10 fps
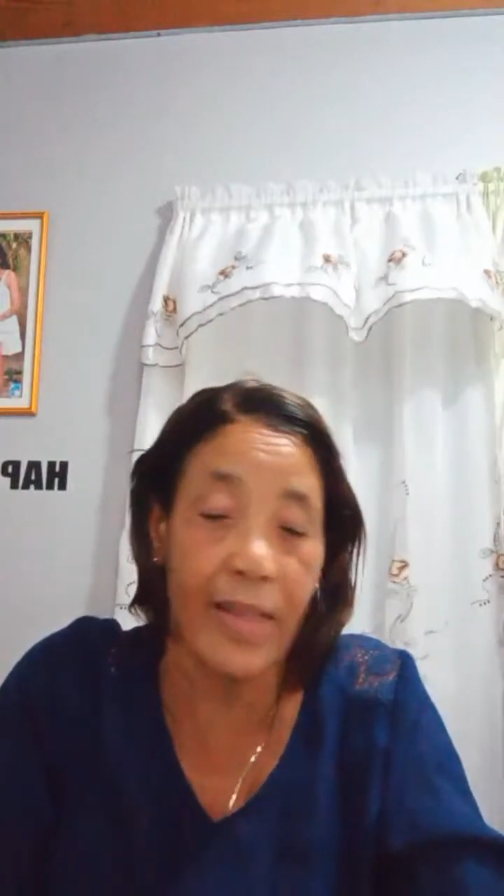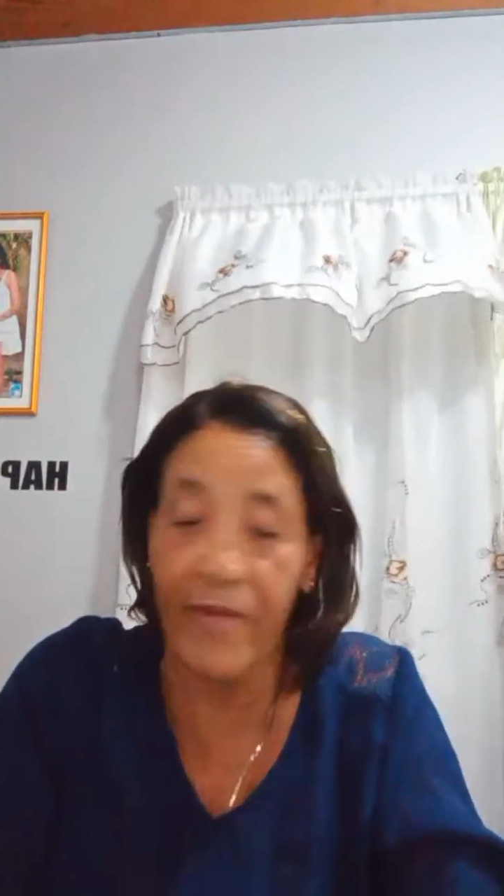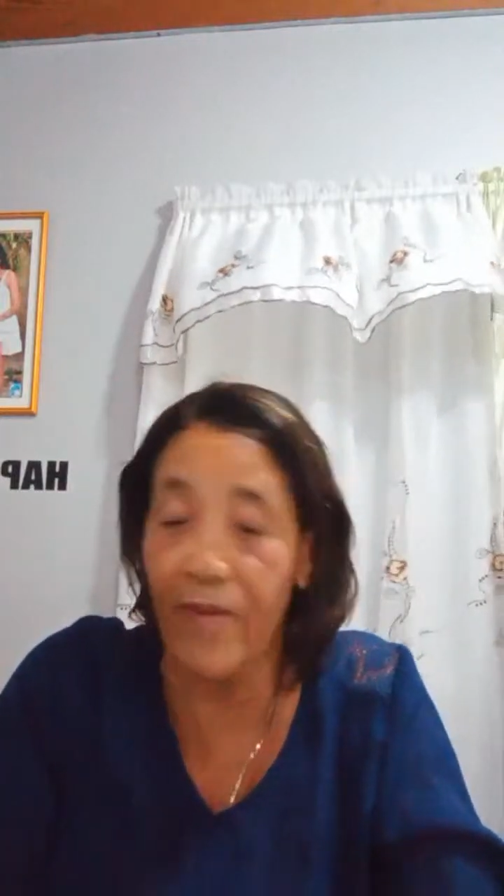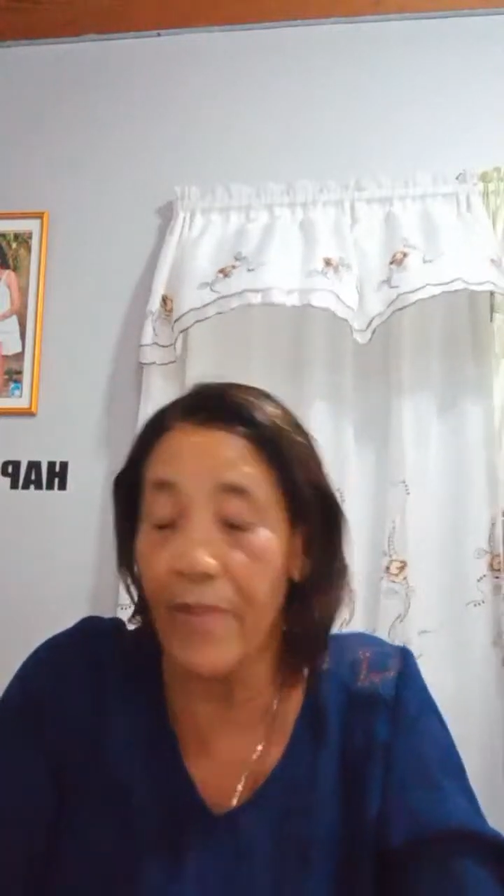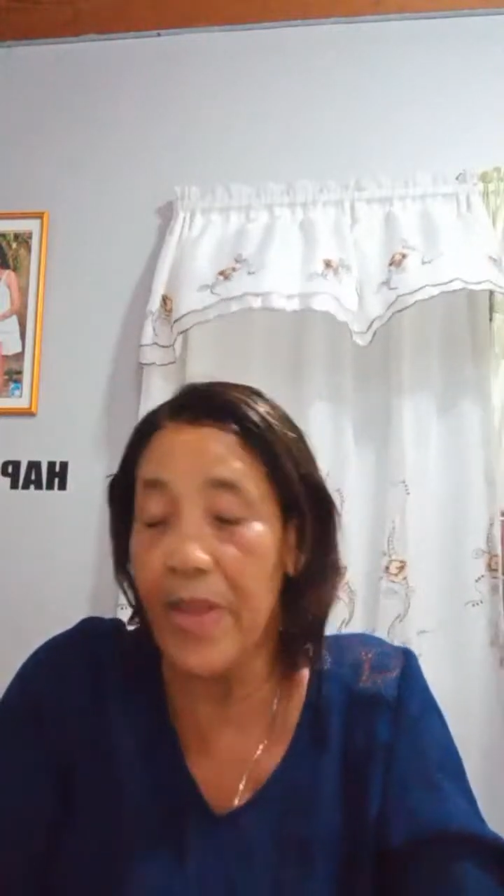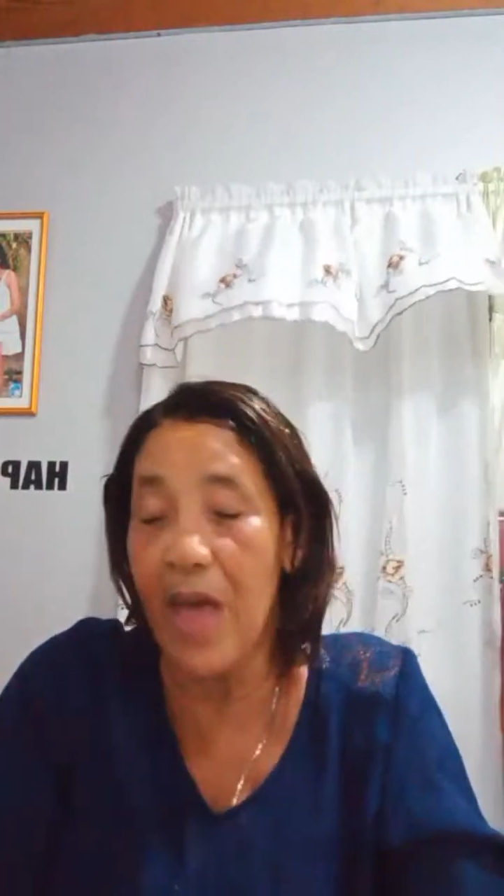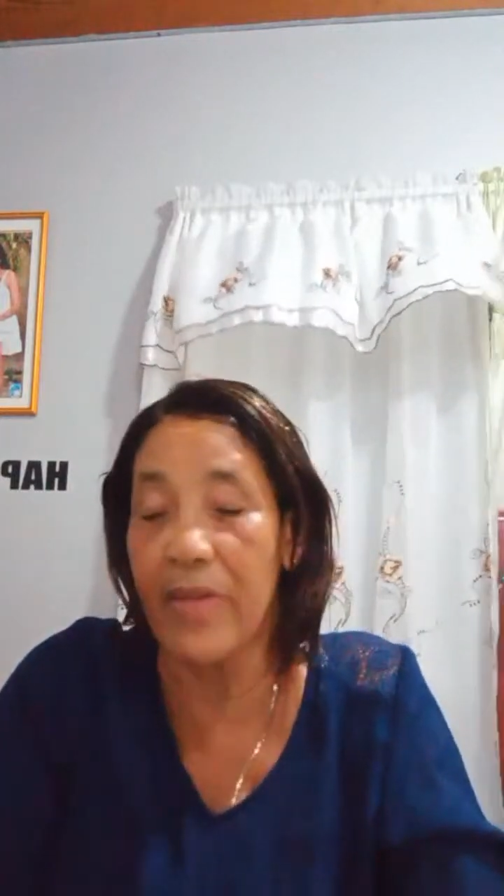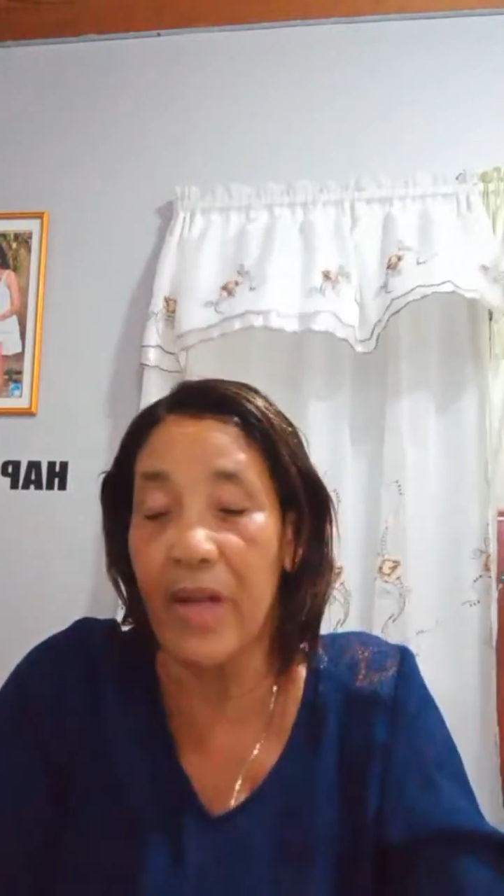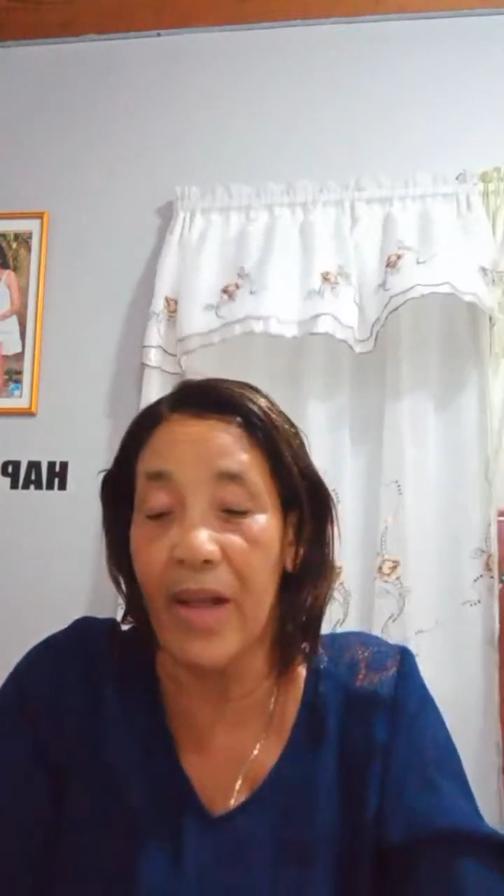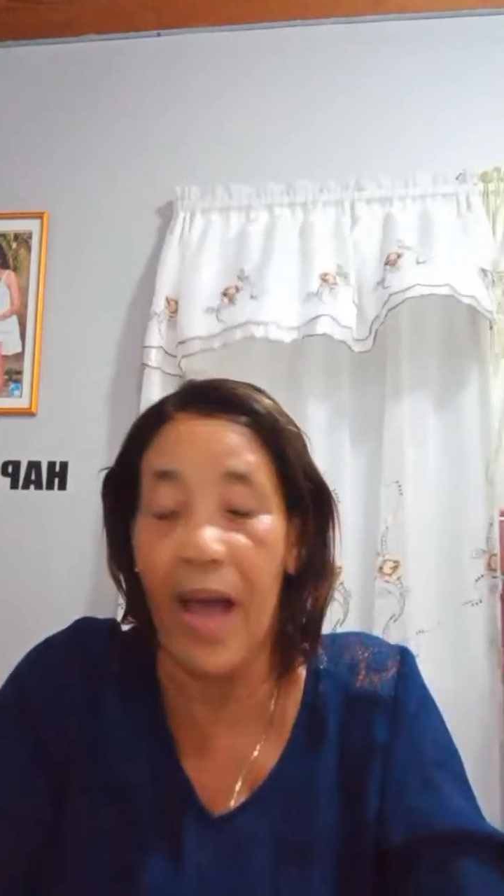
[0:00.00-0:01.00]
and from the
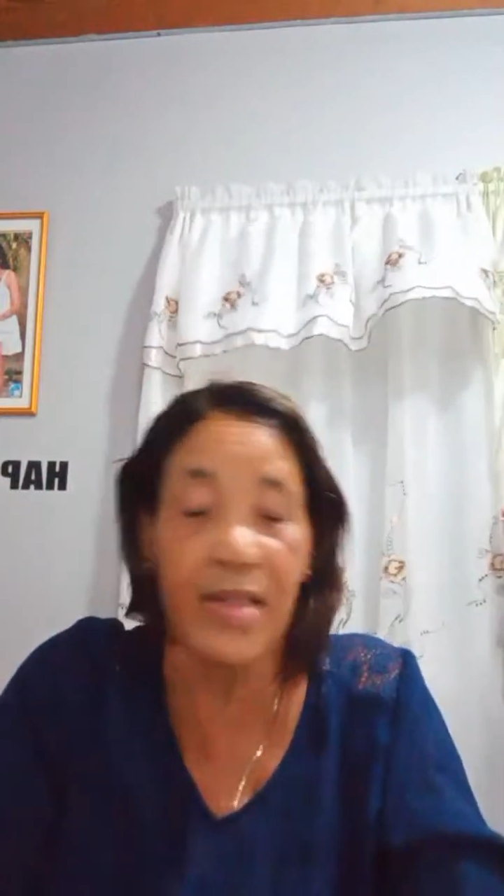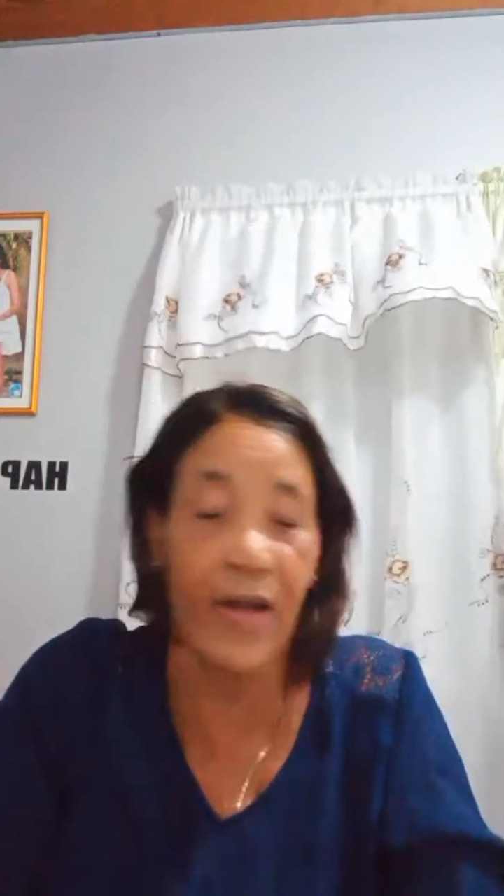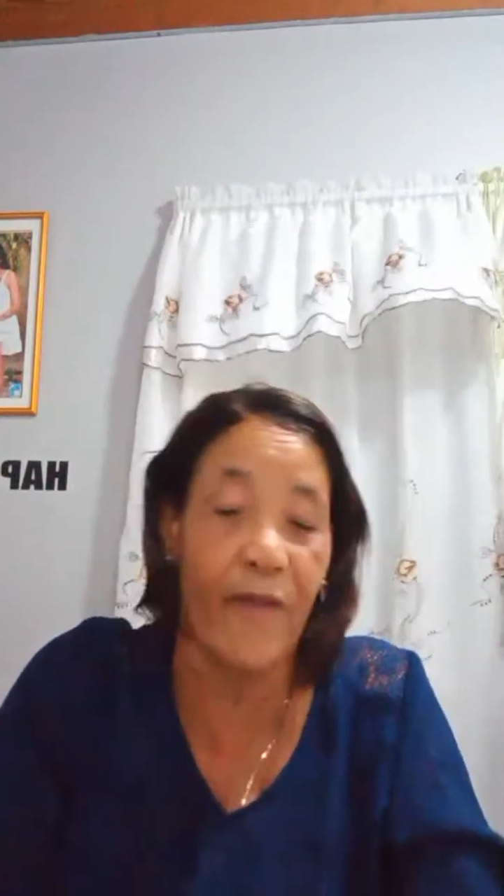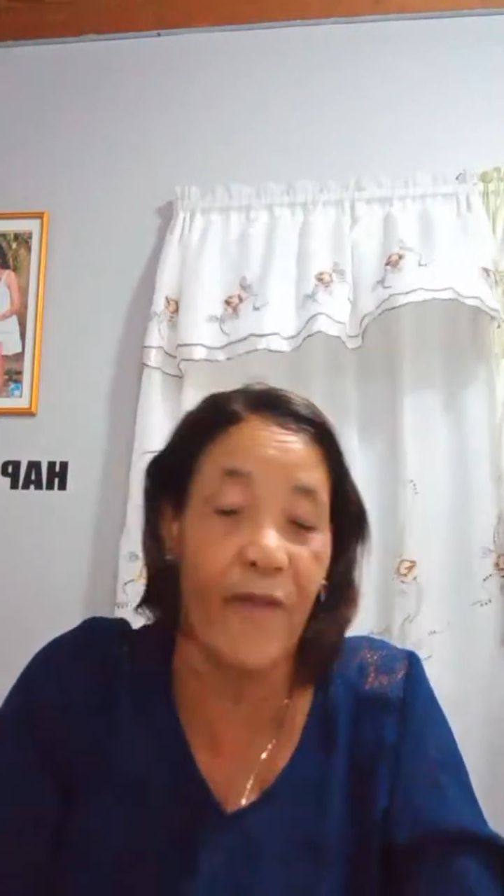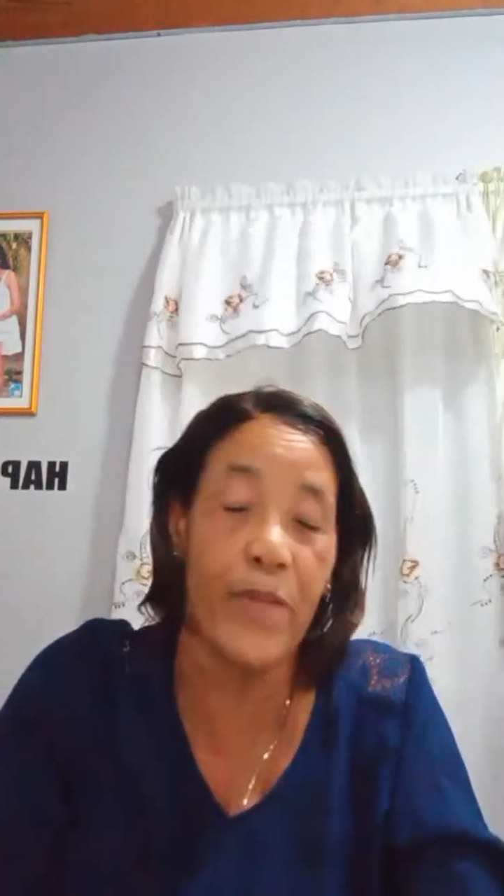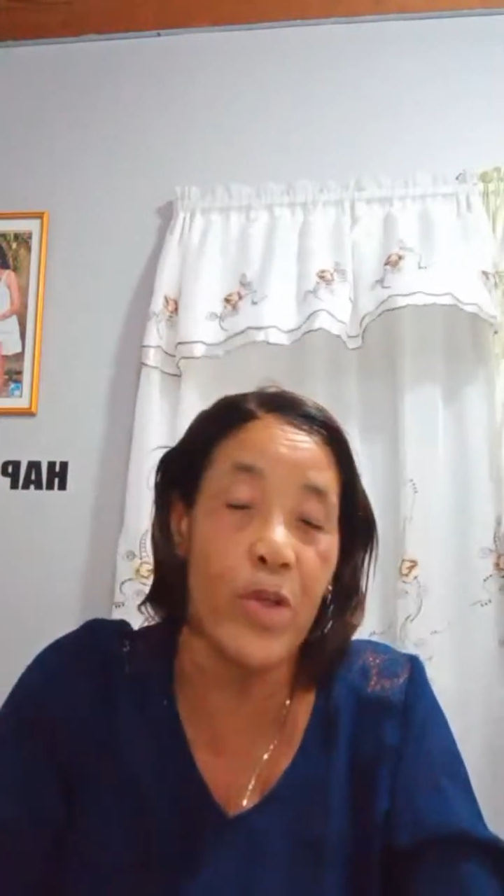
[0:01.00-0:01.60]
Netherlands and from the